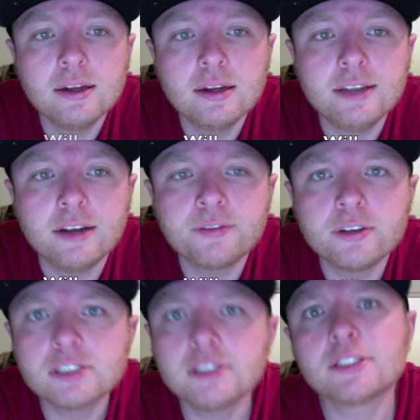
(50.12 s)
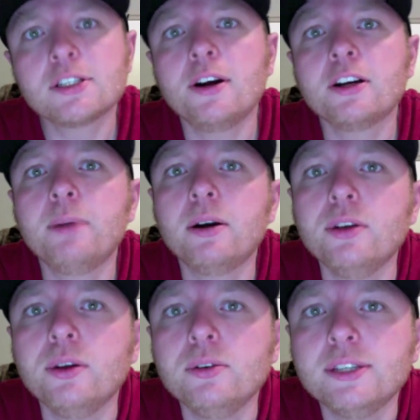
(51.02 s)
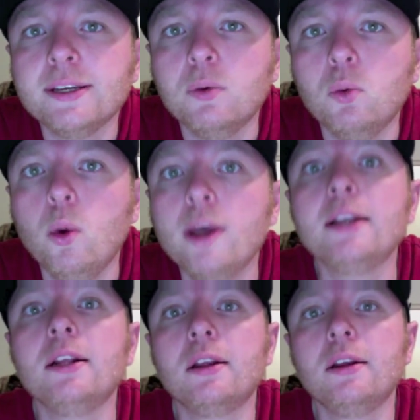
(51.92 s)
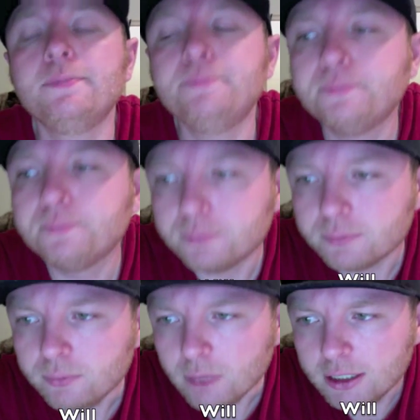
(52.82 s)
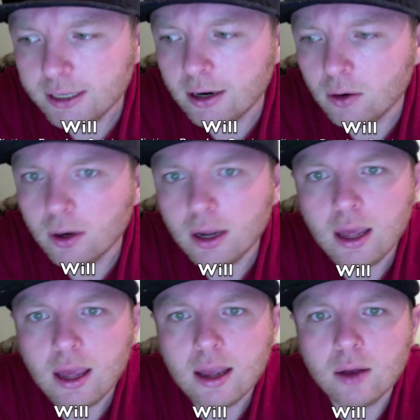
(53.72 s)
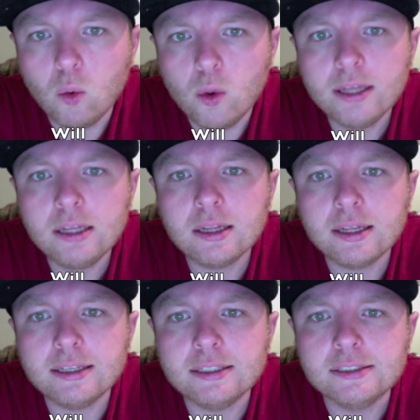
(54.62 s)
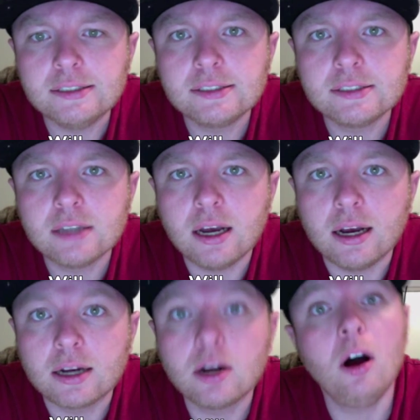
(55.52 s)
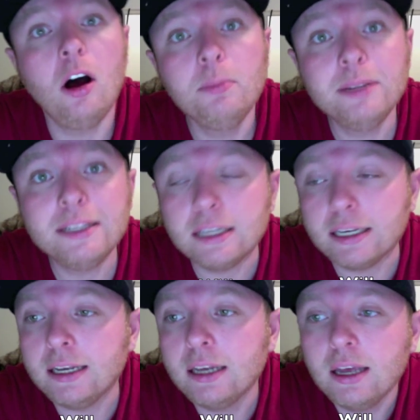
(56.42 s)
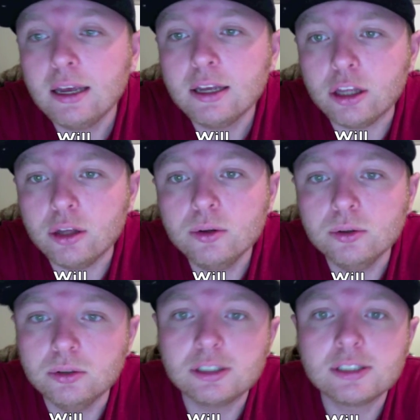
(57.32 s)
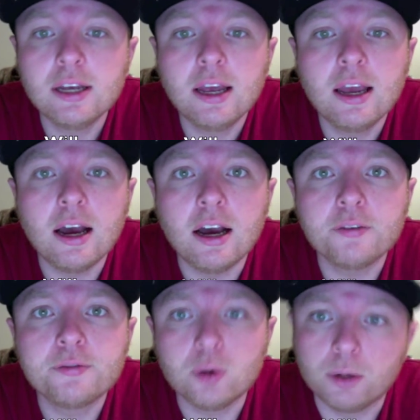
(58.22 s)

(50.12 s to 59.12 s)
Now, first, let's talk about using will. Now, will is commonly used for